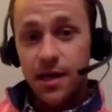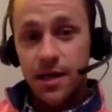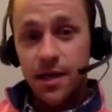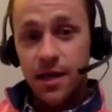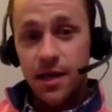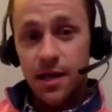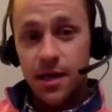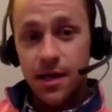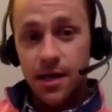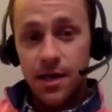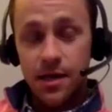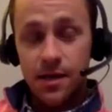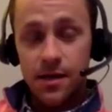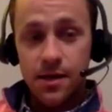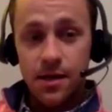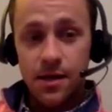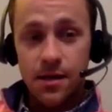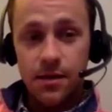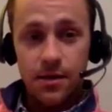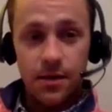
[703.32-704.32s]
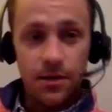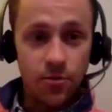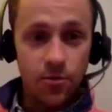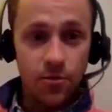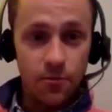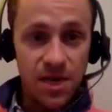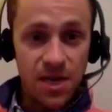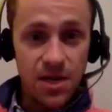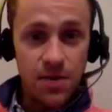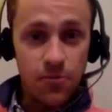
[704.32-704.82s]
uh, a little
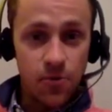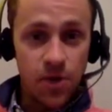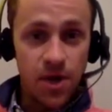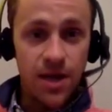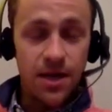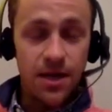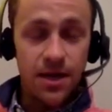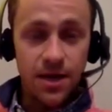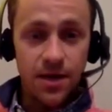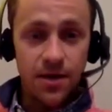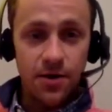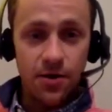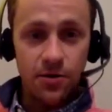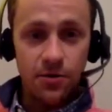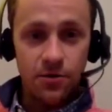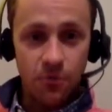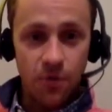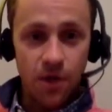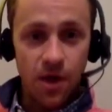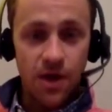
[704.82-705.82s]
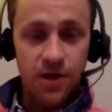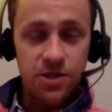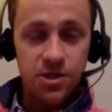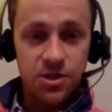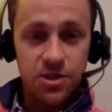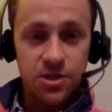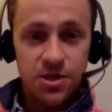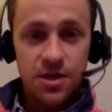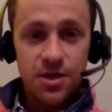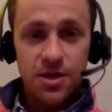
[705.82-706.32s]
mini rig in our garage.
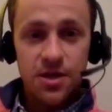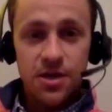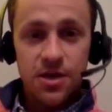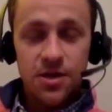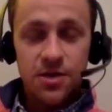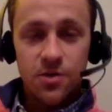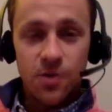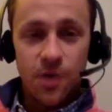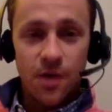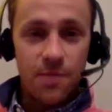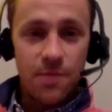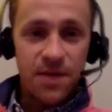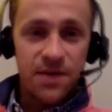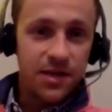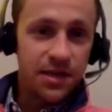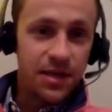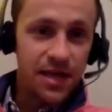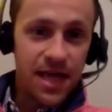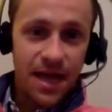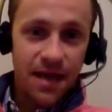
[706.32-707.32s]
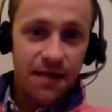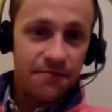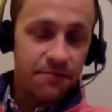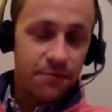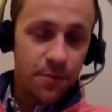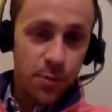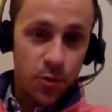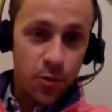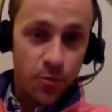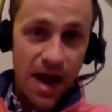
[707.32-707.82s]
Ooh. So I basically have
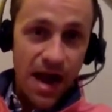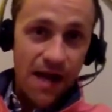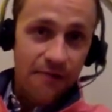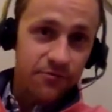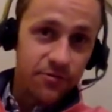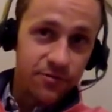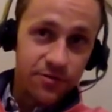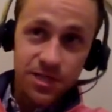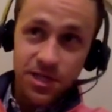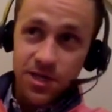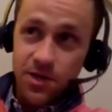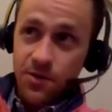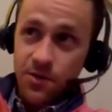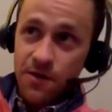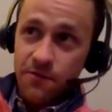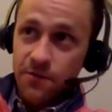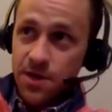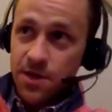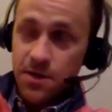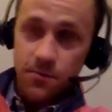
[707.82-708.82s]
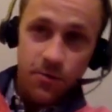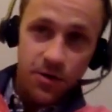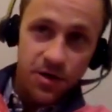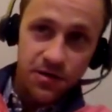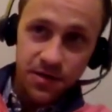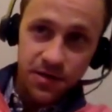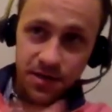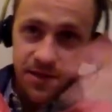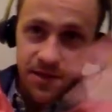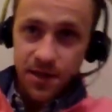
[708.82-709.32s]
from the rafters, you know, every, what
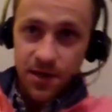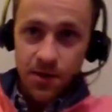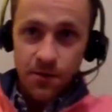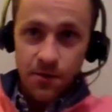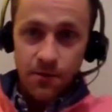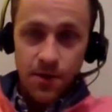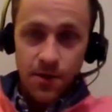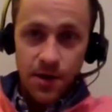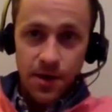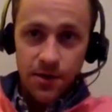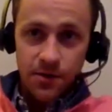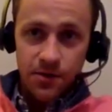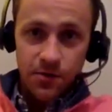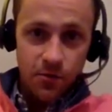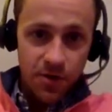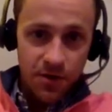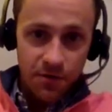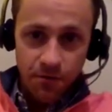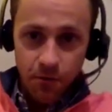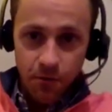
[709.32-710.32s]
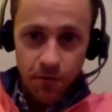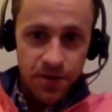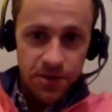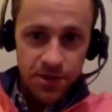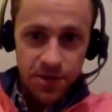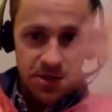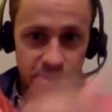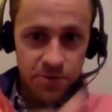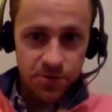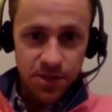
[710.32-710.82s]
is it, you know, uh, twenty-four
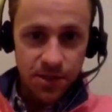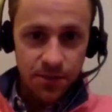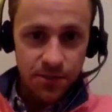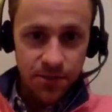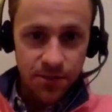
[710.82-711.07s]
inches. Six, uh,